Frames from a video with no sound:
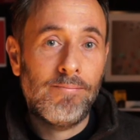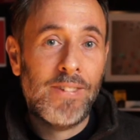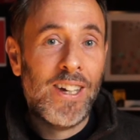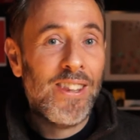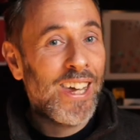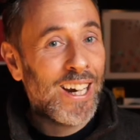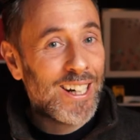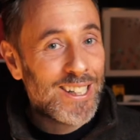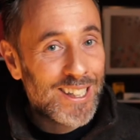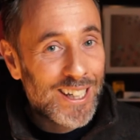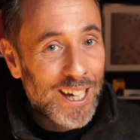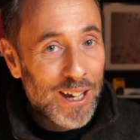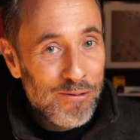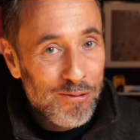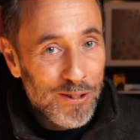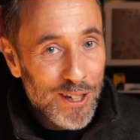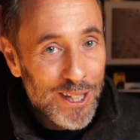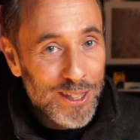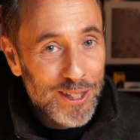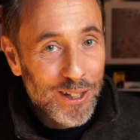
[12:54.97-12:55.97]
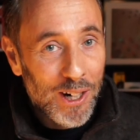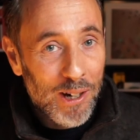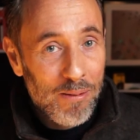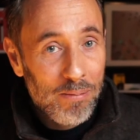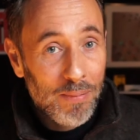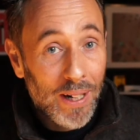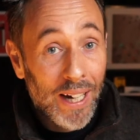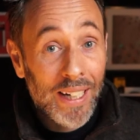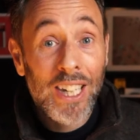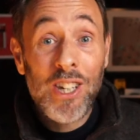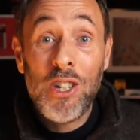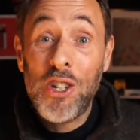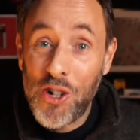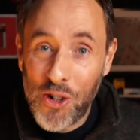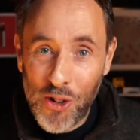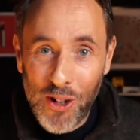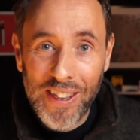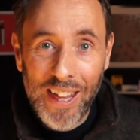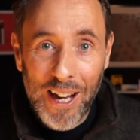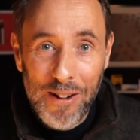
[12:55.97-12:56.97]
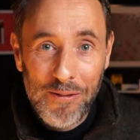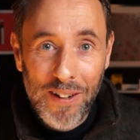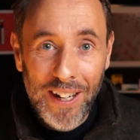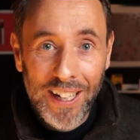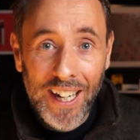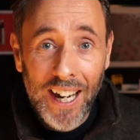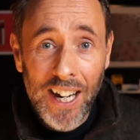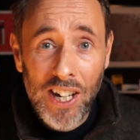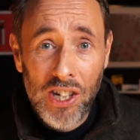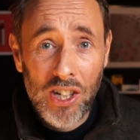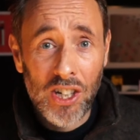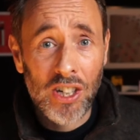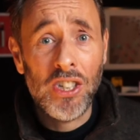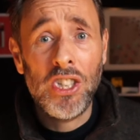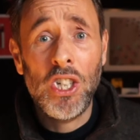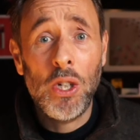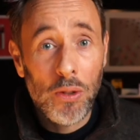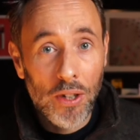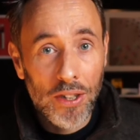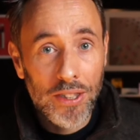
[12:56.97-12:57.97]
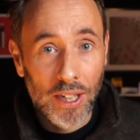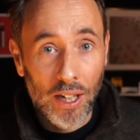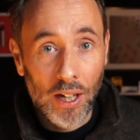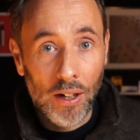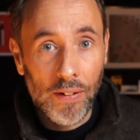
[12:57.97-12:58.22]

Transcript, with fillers: Thanks again for your time and enjoy that vacation. You deserve